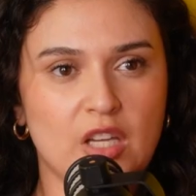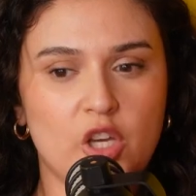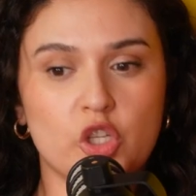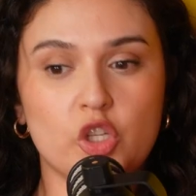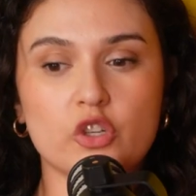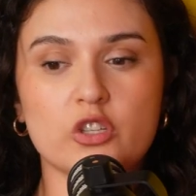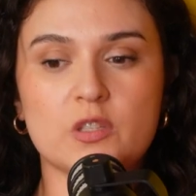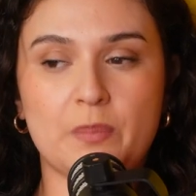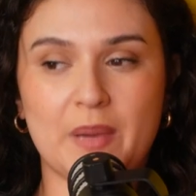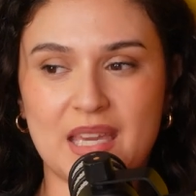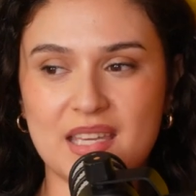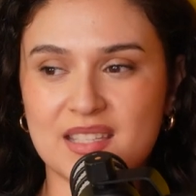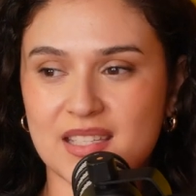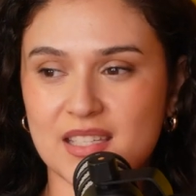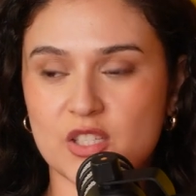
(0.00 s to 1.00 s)
Your
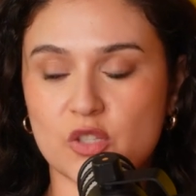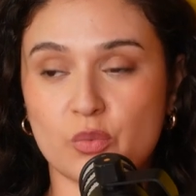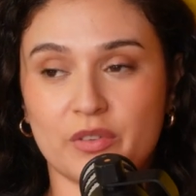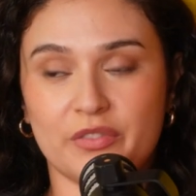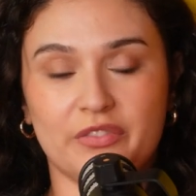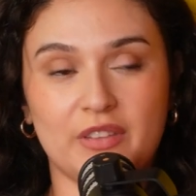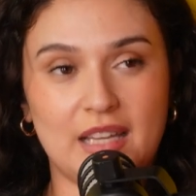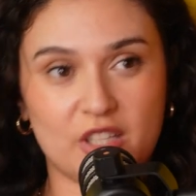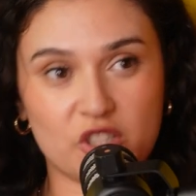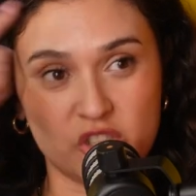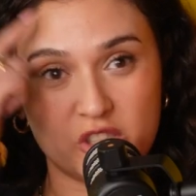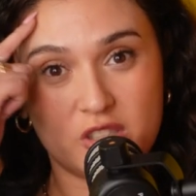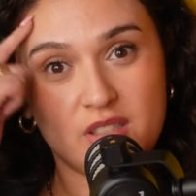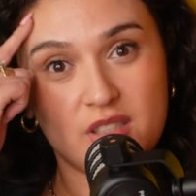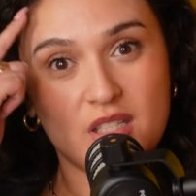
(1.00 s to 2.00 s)
space is a
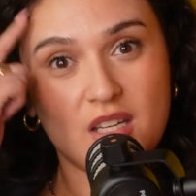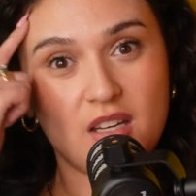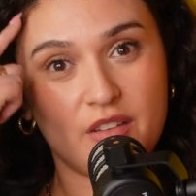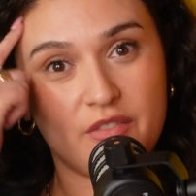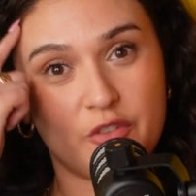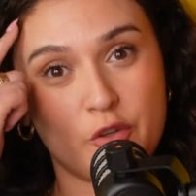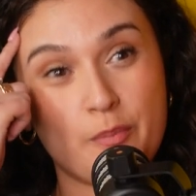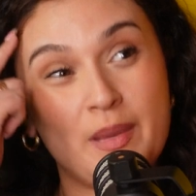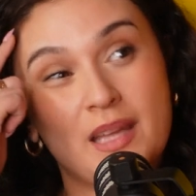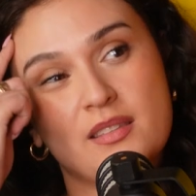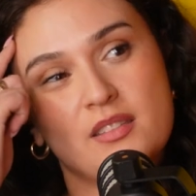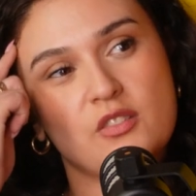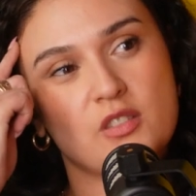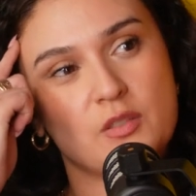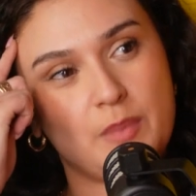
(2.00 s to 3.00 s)
reflection of your
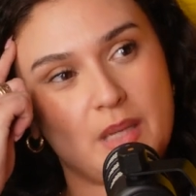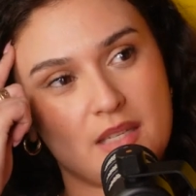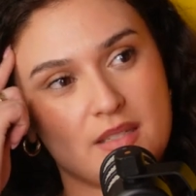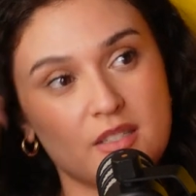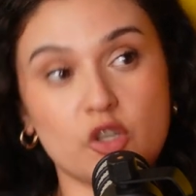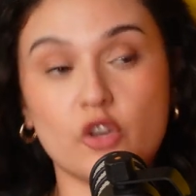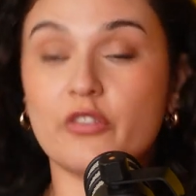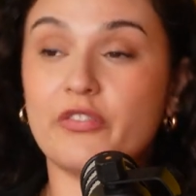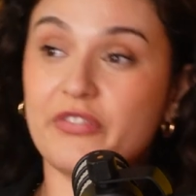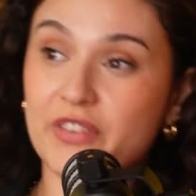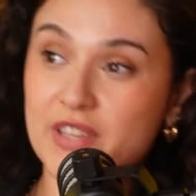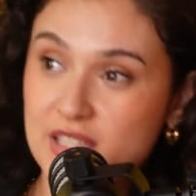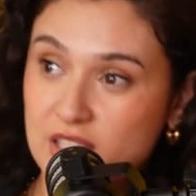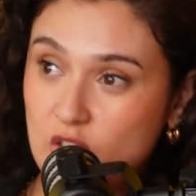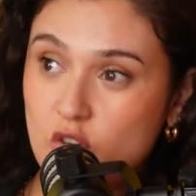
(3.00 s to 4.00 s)
mental space. Your
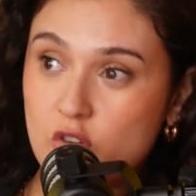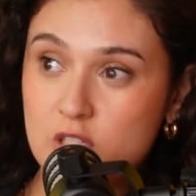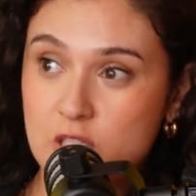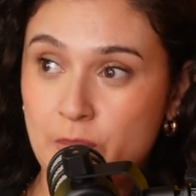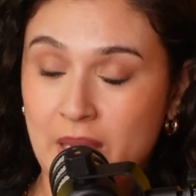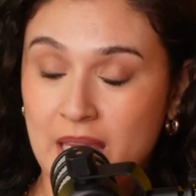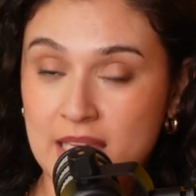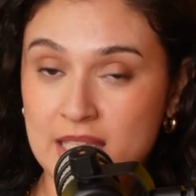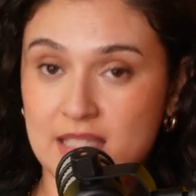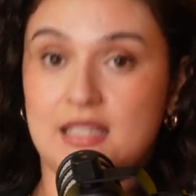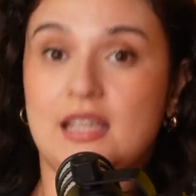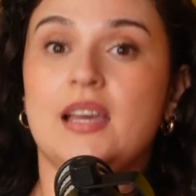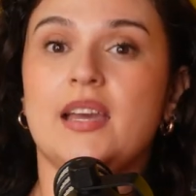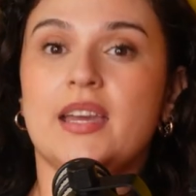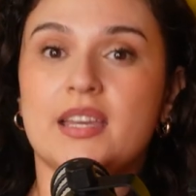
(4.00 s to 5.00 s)
physical space
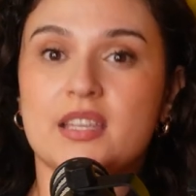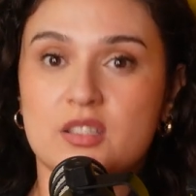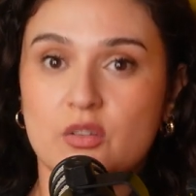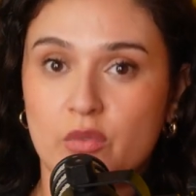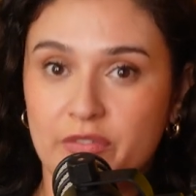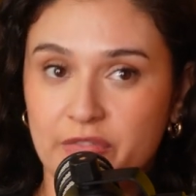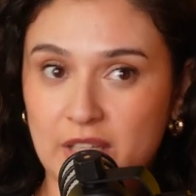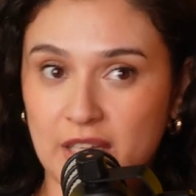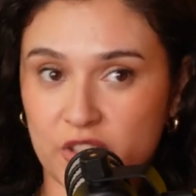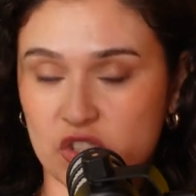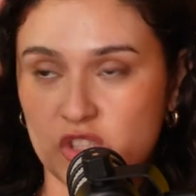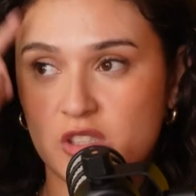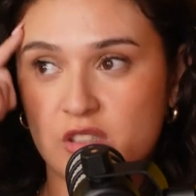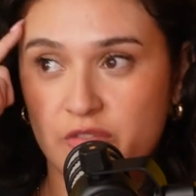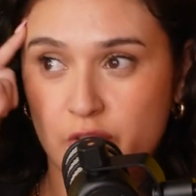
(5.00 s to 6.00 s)
is a
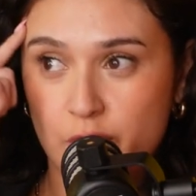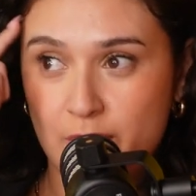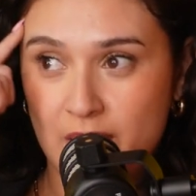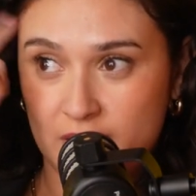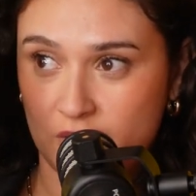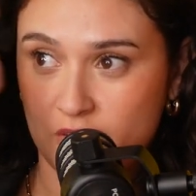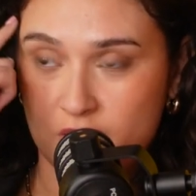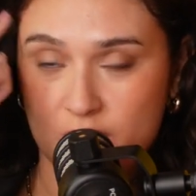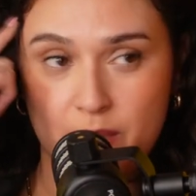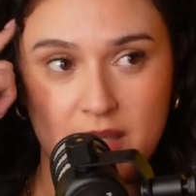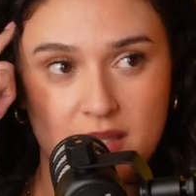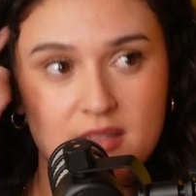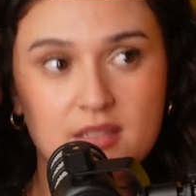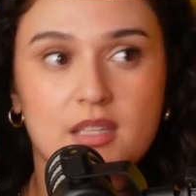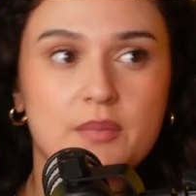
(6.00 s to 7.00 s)
reflection of your mental
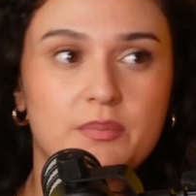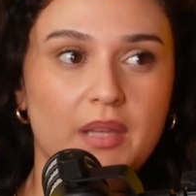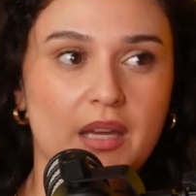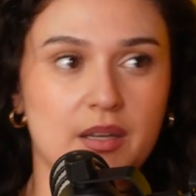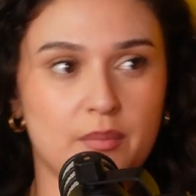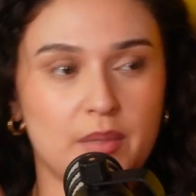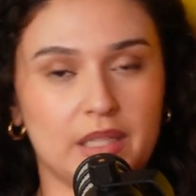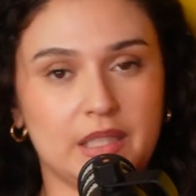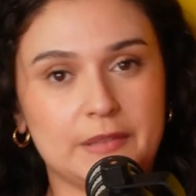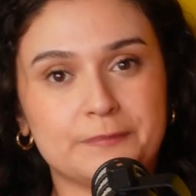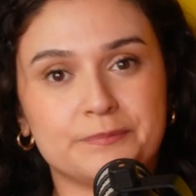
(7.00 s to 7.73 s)
space. Keep that in mind.